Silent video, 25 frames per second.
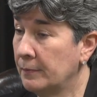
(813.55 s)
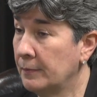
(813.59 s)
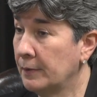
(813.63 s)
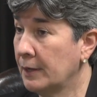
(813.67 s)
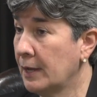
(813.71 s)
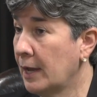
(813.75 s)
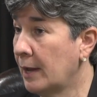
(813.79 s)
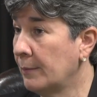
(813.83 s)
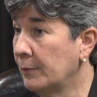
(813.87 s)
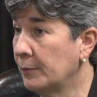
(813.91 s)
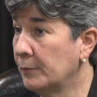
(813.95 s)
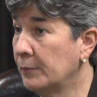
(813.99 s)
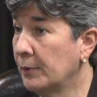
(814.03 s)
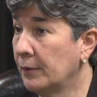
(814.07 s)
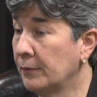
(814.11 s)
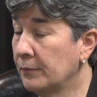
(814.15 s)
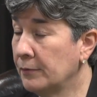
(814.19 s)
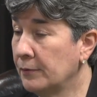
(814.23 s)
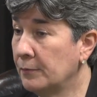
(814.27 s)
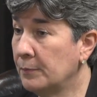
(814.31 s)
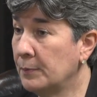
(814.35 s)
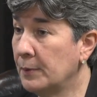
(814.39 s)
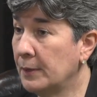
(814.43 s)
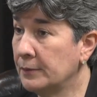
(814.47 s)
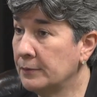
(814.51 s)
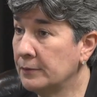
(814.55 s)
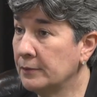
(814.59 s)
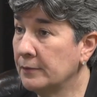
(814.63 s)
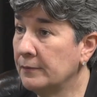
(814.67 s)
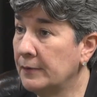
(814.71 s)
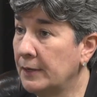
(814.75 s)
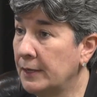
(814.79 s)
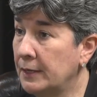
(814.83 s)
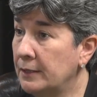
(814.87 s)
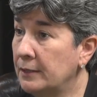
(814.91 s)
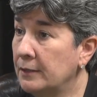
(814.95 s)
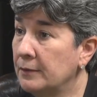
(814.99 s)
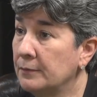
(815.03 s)
the Commonwealth of
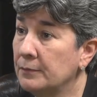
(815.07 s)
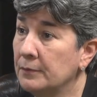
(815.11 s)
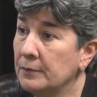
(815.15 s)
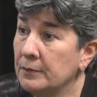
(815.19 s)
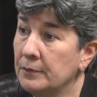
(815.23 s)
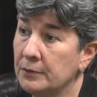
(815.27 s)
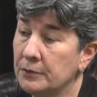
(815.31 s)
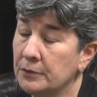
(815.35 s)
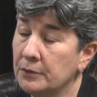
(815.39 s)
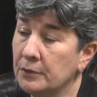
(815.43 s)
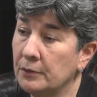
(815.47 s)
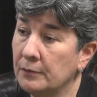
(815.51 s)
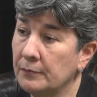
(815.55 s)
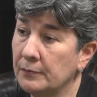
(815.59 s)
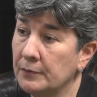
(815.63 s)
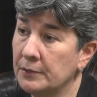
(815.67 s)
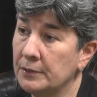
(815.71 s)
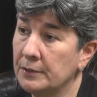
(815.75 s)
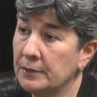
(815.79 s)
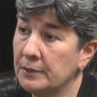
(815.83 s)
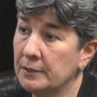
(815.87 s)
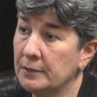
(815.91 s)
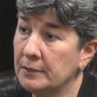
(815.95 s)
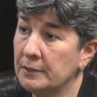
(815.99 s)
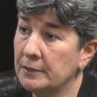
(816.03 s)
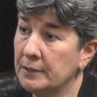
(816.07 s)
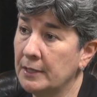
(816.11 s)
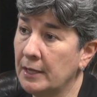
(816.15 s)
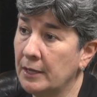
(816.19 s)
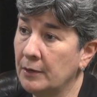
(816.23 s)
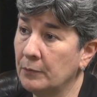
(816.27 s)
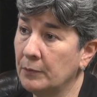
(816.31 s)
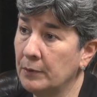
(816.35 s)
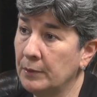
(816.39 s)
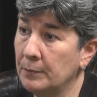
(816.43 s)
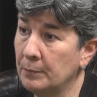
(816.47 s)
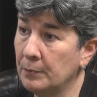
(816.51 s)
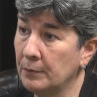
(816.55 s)
Pennsylvania for the services
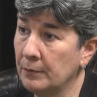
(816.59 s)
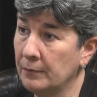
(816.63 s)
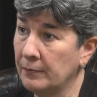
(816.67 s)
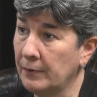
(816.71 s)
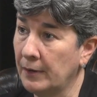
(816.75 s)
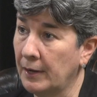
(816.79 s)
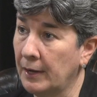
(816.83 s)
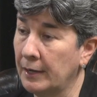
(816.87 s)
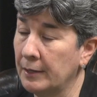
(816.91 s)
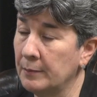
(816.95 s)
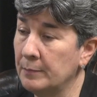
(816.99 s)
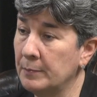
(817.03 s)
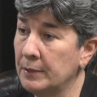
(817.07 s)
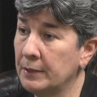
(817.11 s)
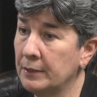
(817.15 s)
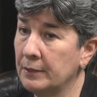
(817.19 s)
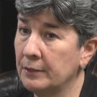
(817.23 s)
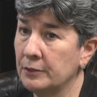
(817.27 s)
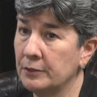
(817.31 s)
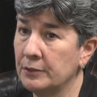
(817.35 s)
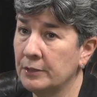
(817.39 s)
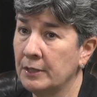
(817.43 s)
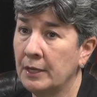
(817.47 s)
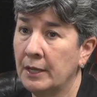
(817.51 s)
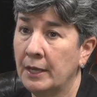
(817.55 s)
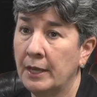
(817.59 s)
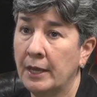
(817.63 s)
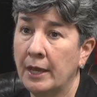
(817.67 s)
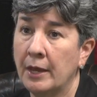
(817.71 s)
that we provide because